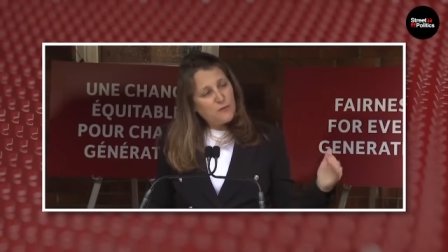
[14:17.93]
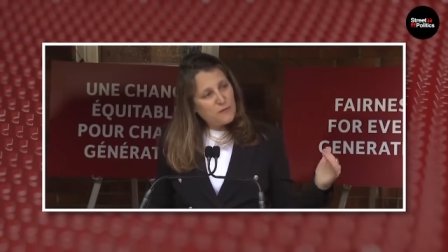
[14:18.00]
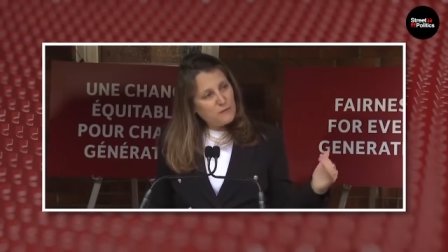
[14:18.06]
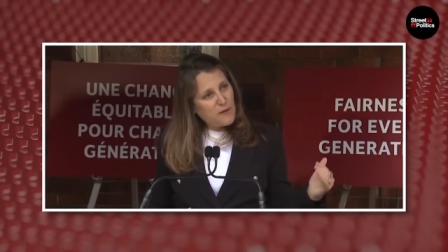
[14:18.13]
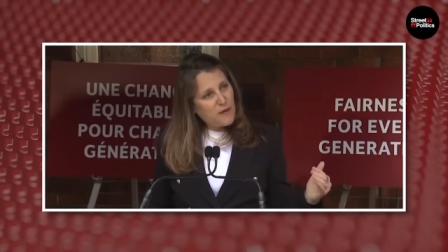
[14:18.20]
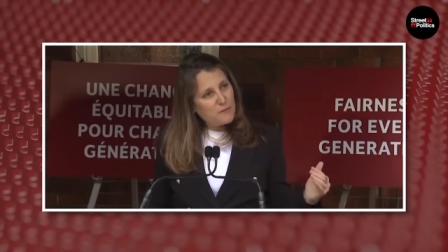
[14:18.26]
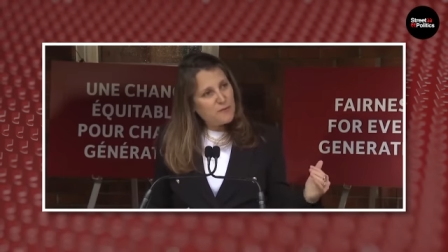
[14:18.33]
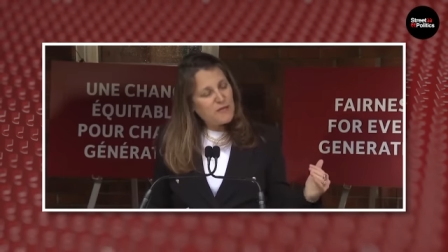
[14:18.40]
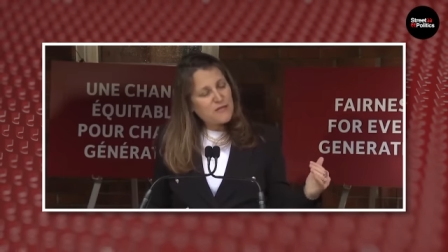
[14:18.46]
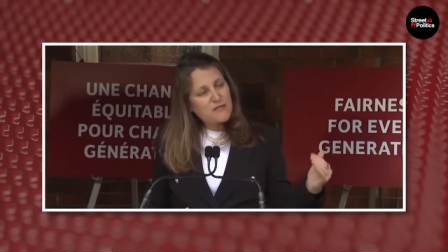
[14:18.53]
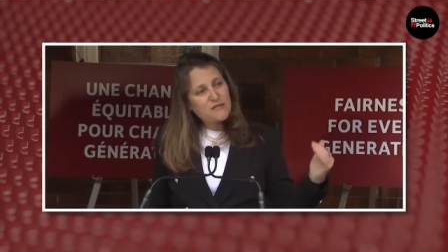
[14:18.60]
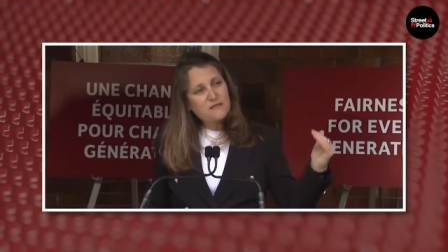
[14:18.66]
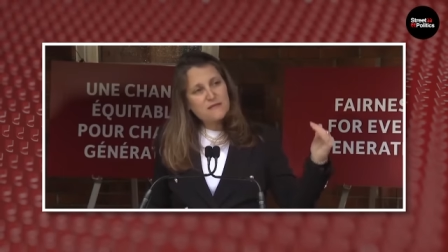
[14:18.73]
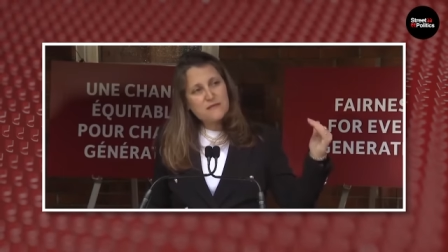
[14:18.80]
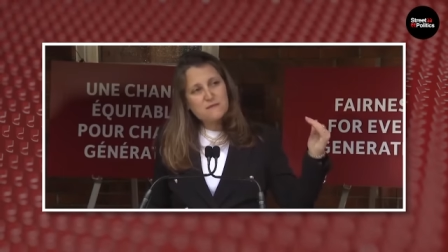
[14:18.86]

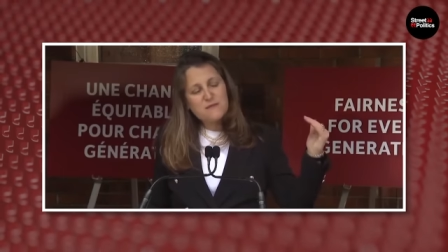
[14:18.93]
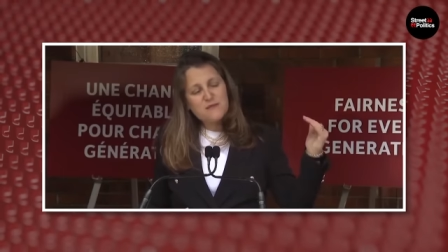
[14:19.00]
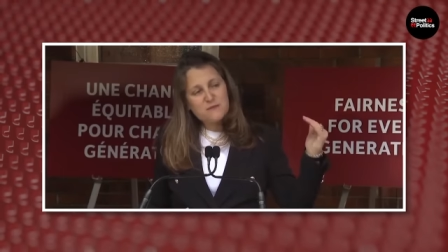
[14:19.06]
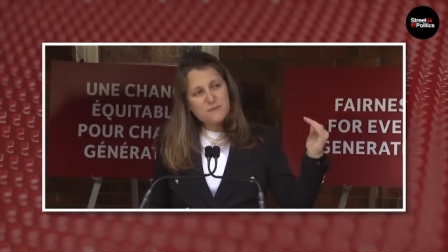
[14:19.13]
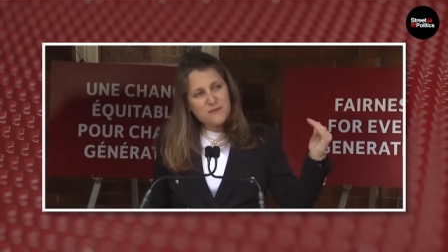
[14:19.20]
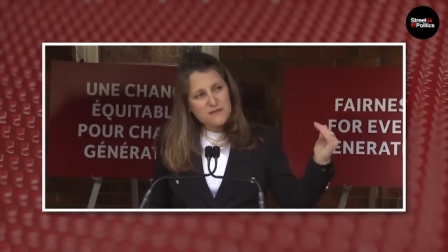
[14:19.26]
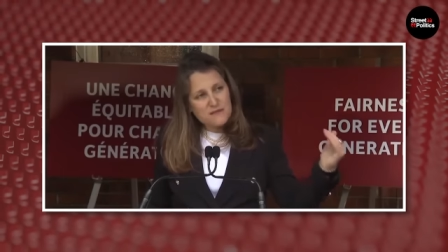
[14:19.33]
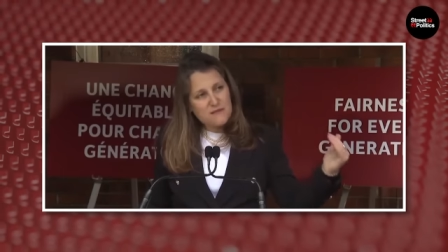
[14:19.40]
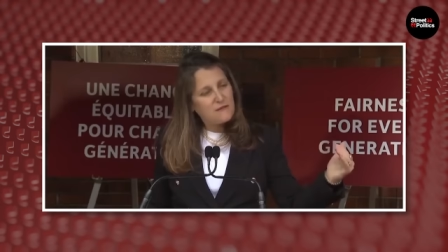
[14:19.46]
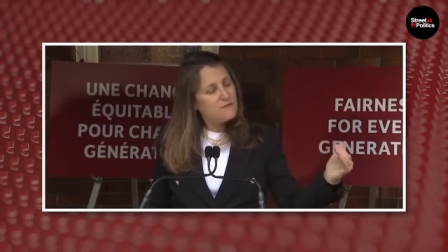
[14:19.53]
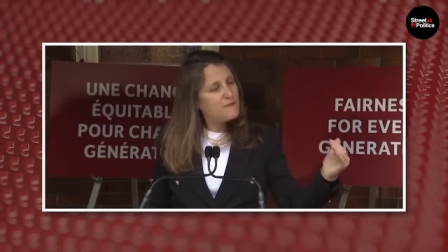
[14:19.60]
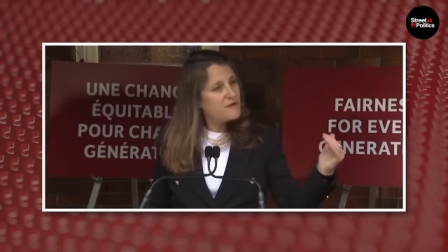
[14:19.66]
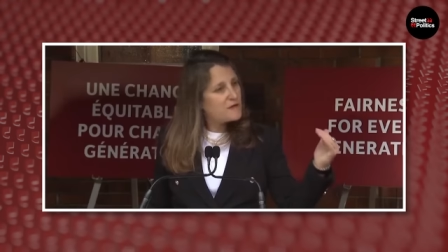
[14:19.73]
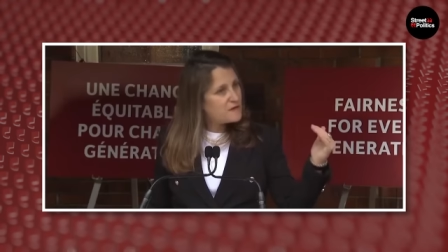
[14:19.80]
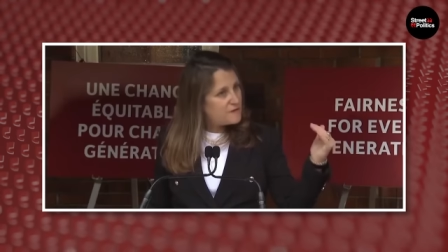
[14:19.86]
published some
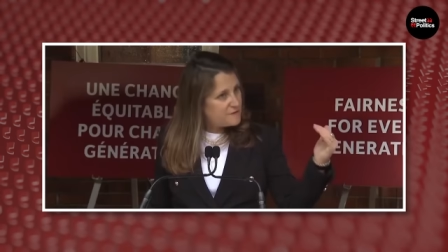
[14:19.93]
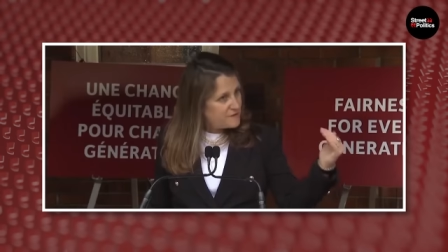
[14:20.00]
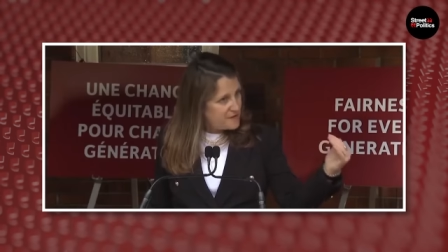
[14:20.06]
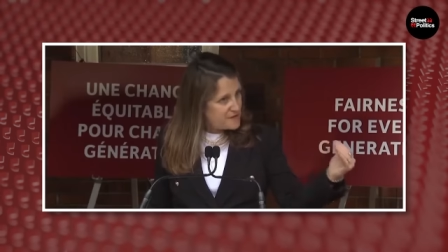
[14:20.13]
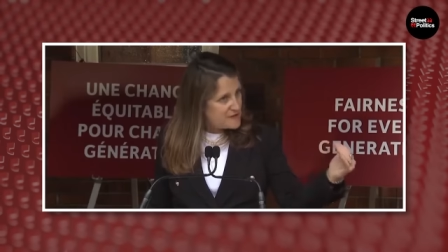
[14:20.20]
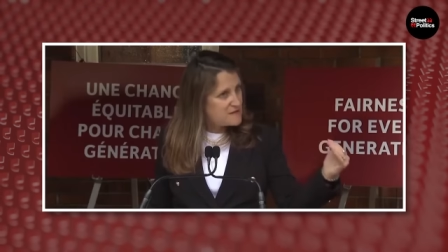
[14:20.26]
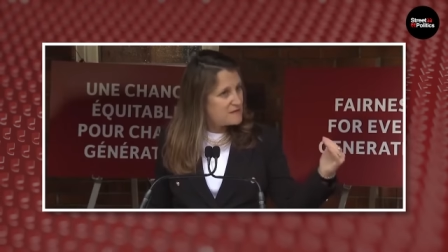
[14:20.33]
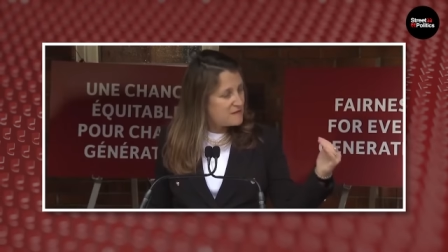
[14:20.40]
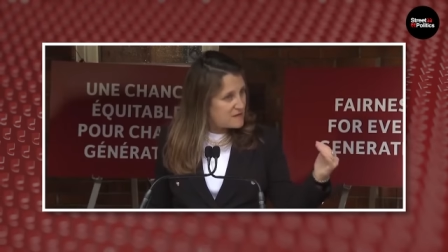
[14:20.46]
specific fiscal